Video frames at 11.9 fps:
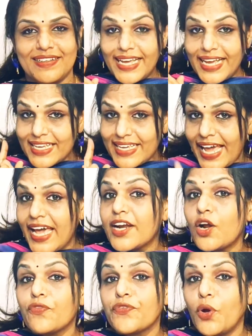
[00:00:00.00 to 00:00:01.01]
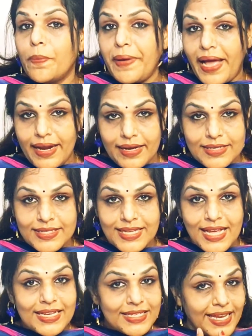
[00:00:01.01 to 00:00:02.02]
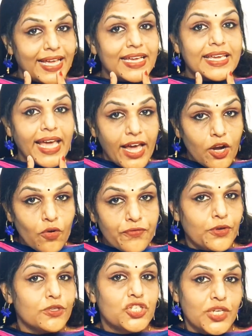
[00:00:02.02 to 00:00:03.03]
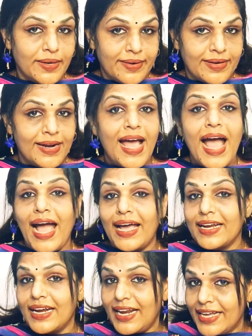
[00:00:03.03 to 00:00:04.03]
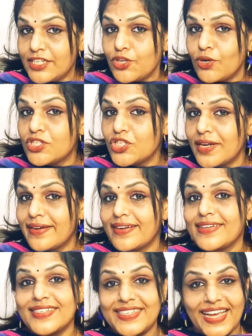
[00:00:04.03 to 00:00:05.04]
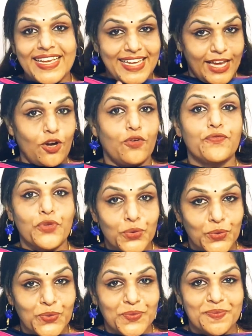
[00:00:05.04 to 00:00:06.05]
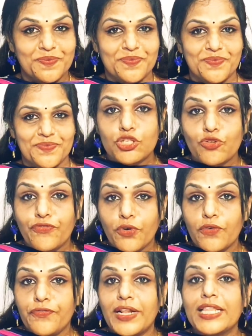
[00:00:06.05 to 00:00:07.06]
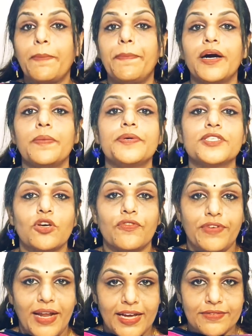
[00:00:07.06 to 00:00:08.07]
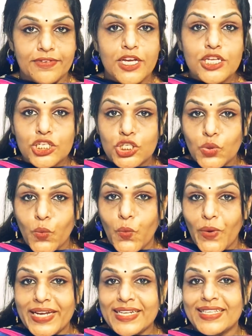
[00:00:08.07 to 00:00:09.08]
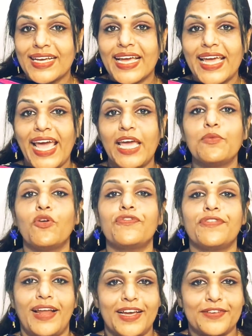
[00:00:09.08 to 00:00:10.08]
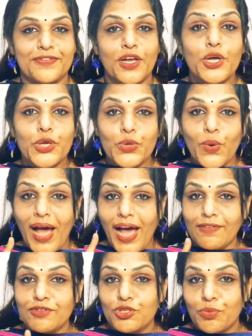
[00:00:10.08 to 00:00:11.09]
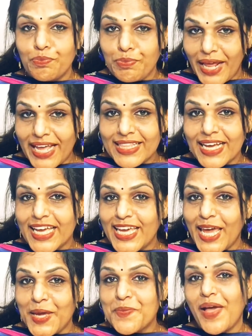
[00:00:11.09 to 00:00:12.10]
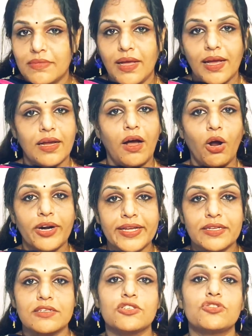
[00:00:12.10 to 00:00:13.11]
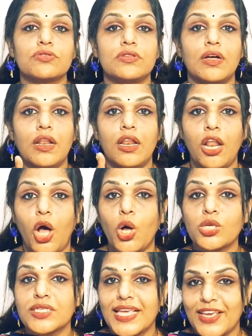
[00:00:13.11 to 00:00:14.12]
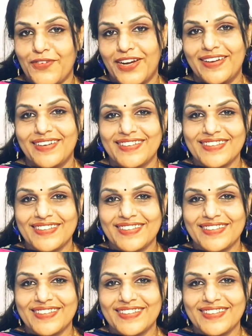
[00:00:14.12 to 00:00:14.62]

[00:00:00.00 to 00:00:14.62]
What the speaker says: Take care of your parents, take care of your children, and let your children take care of you. To fulfill the purpose of life, to win the game of life, you have to play the game according to the laws given.